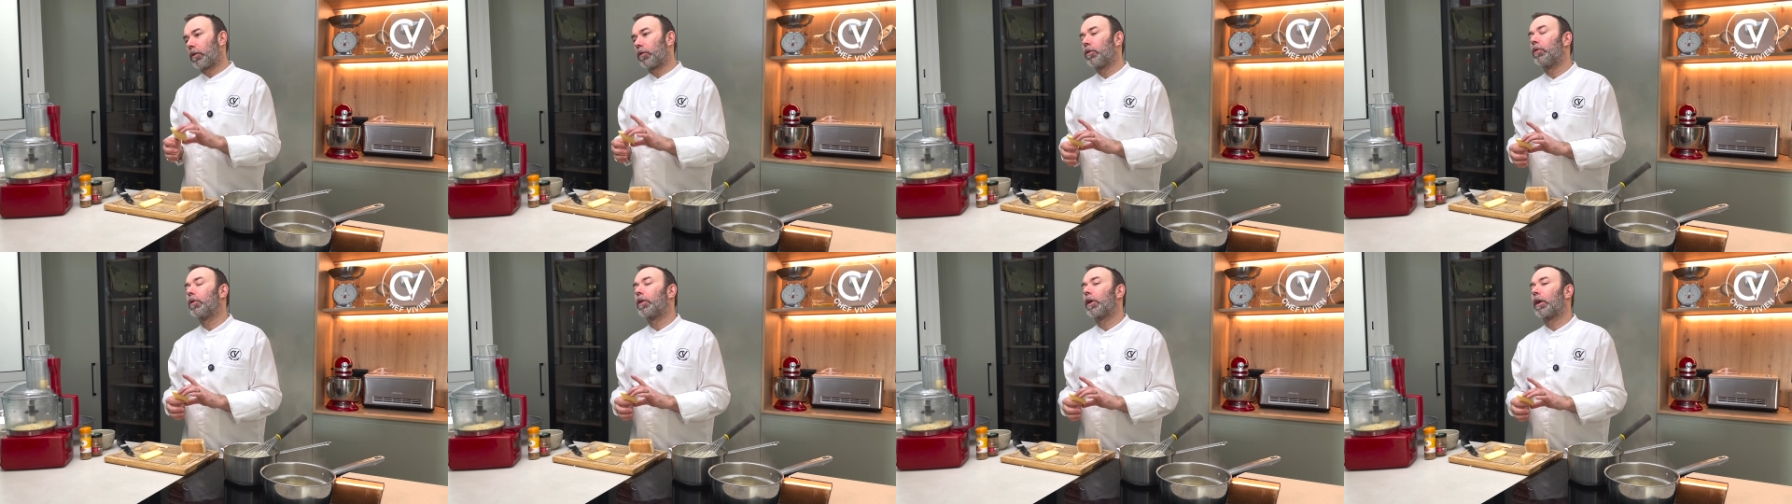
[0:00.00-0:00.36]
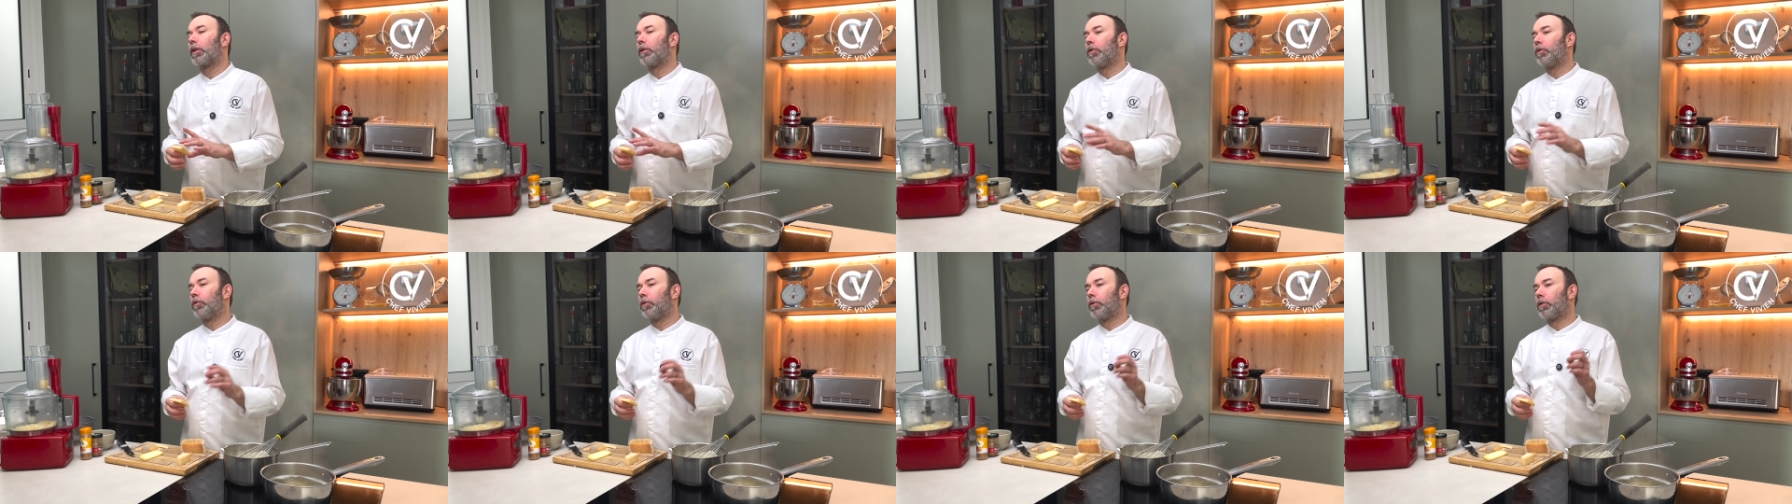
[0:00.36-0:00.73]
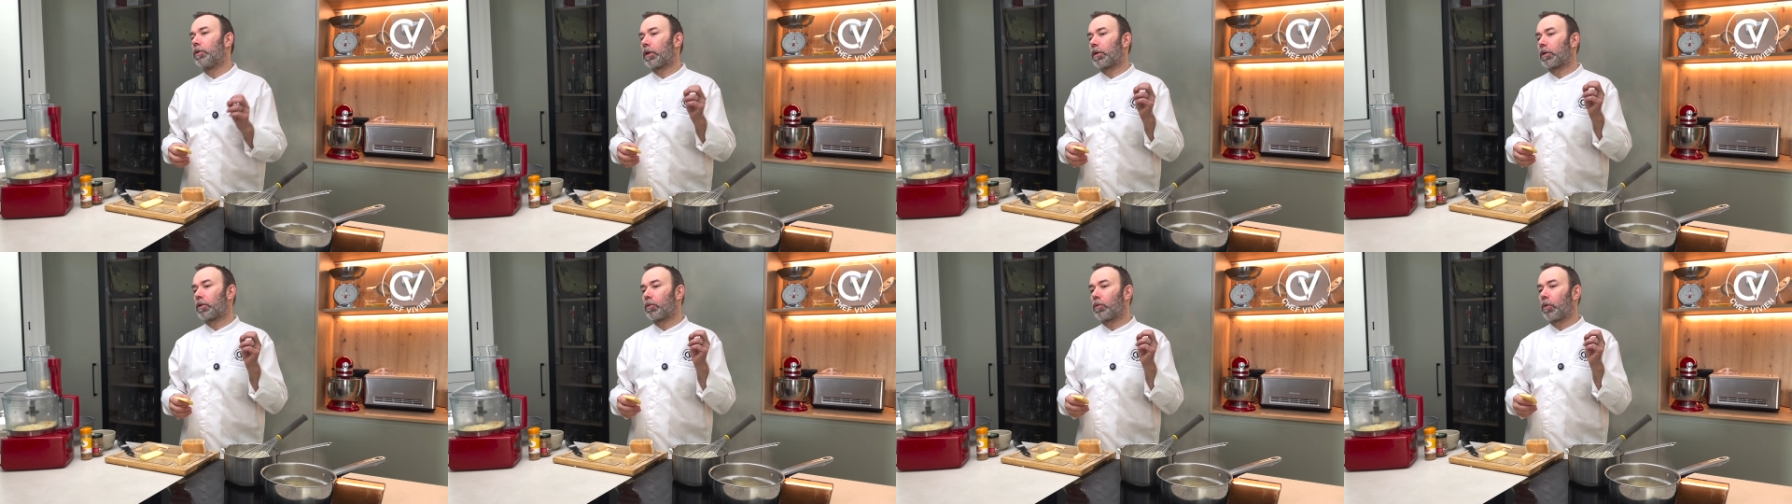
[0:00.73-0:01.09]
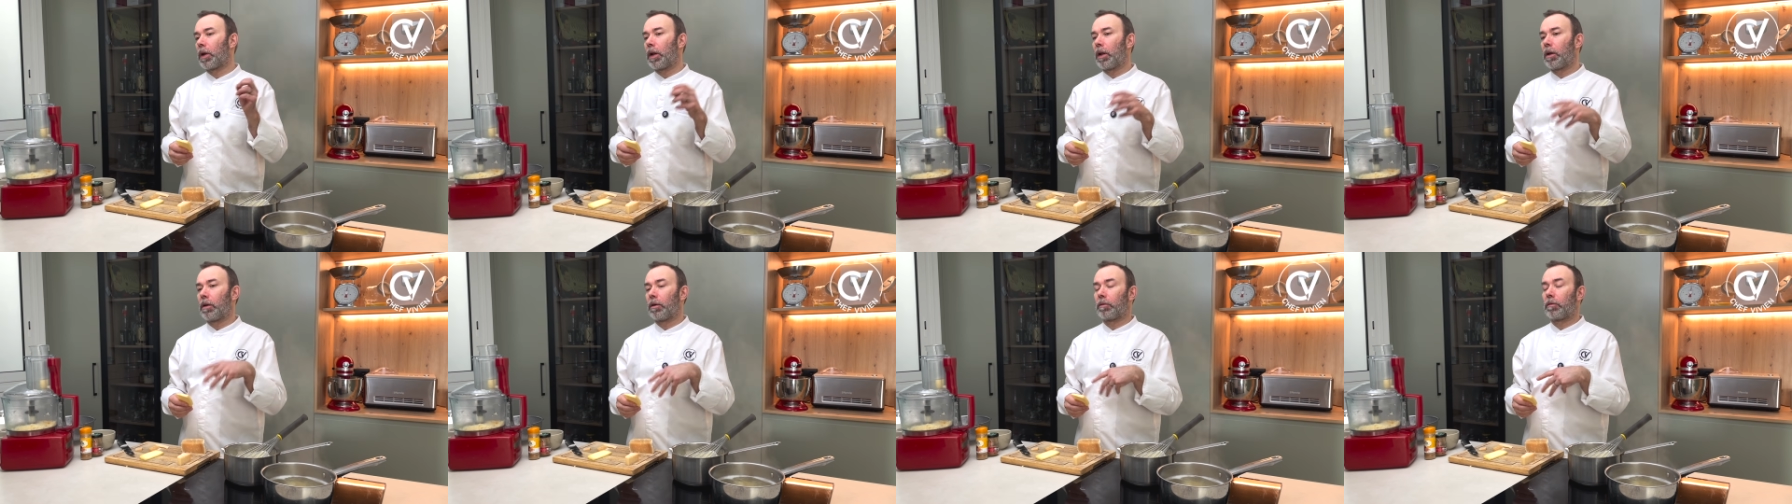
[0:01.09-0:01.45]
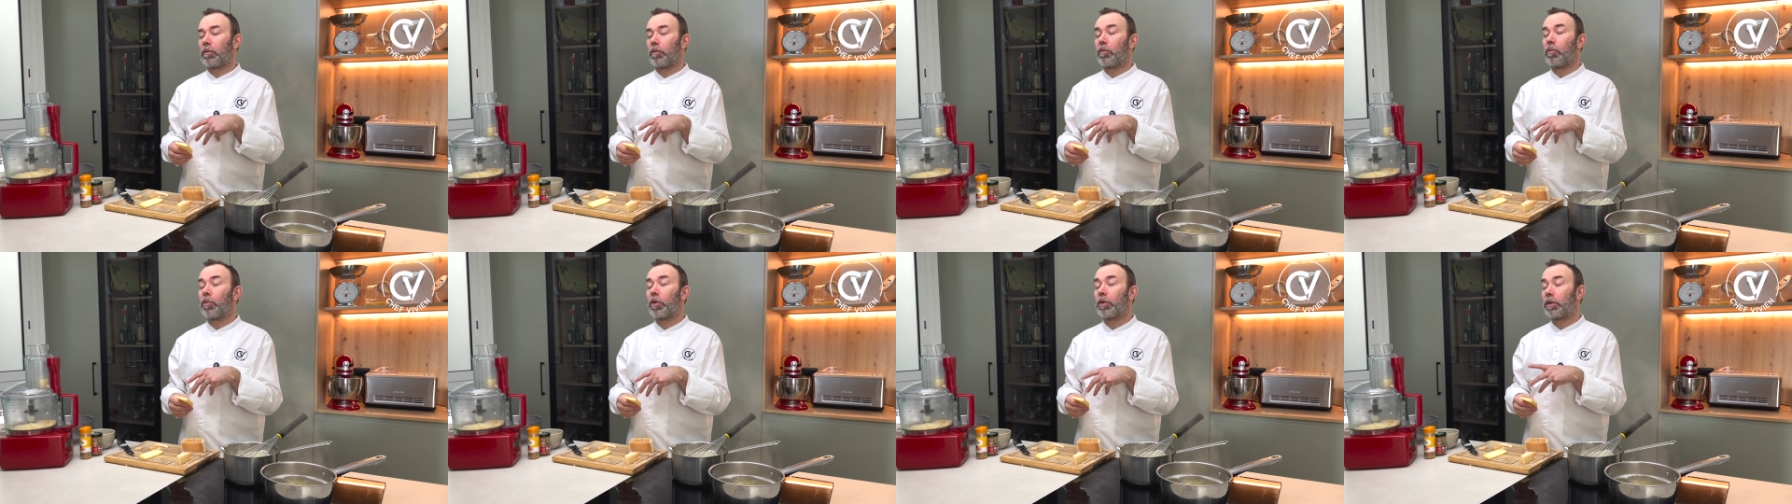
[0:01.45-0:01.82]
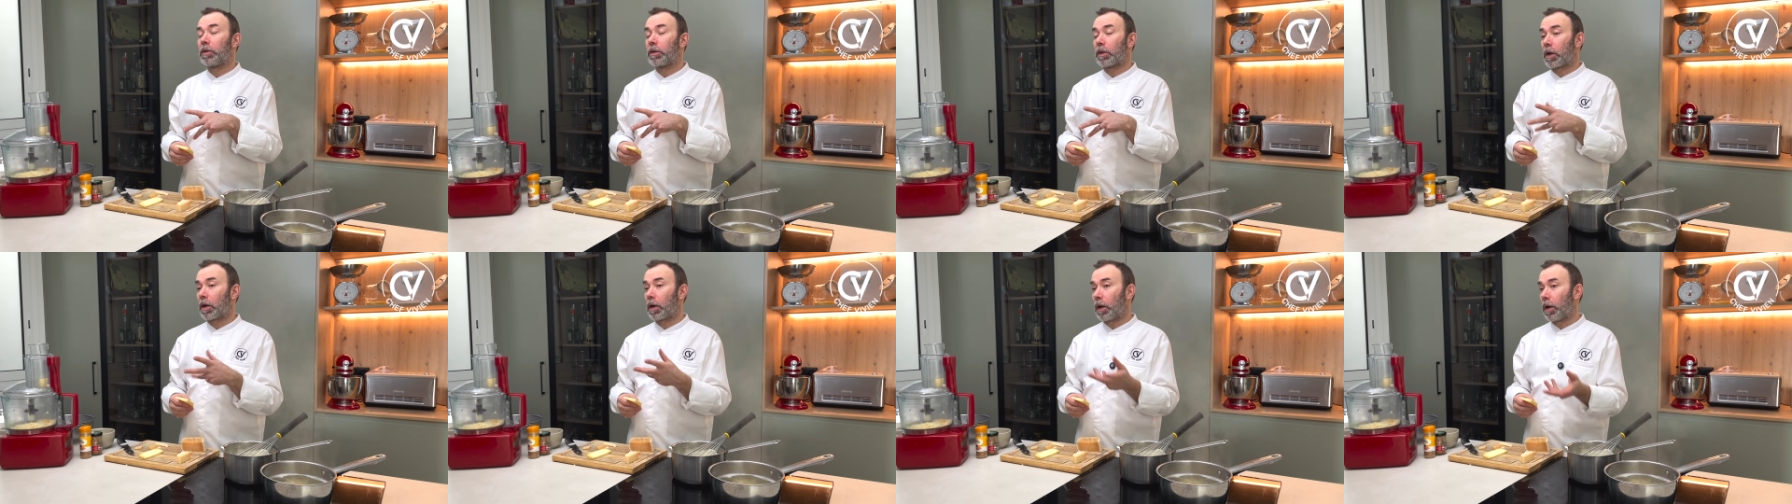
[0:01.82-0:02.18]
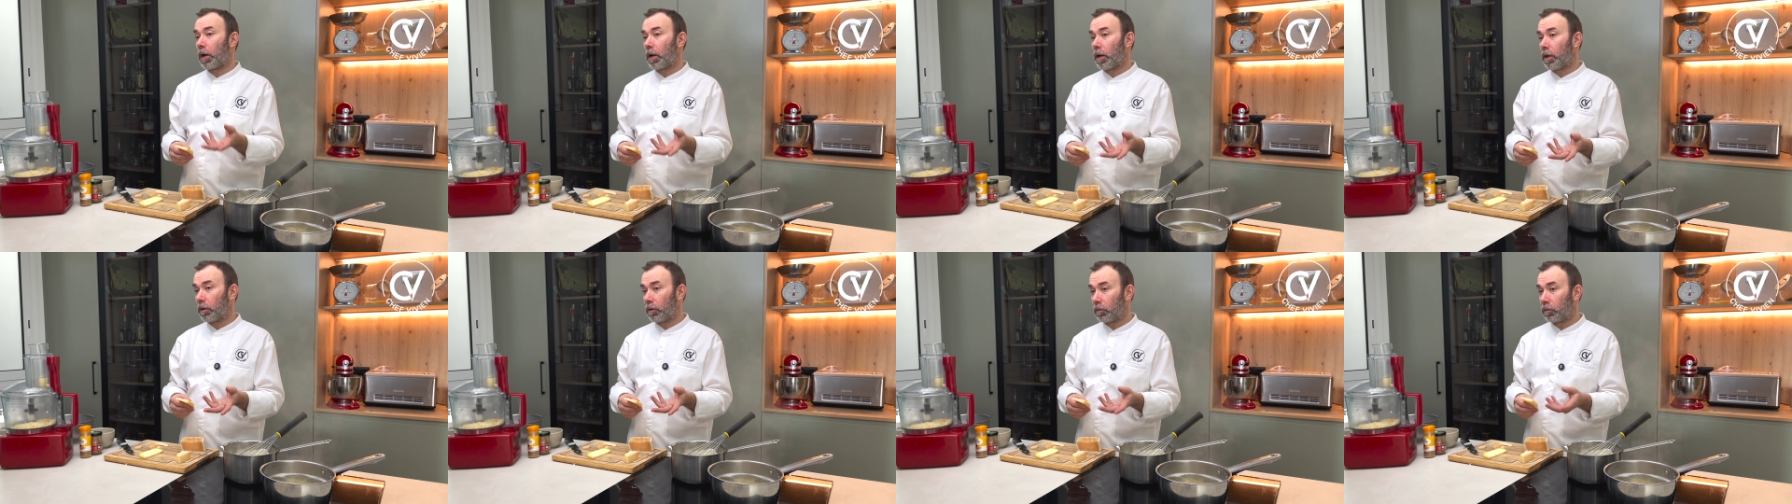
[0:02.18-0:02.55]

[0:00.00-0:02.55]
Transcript: You can use as well mozzarella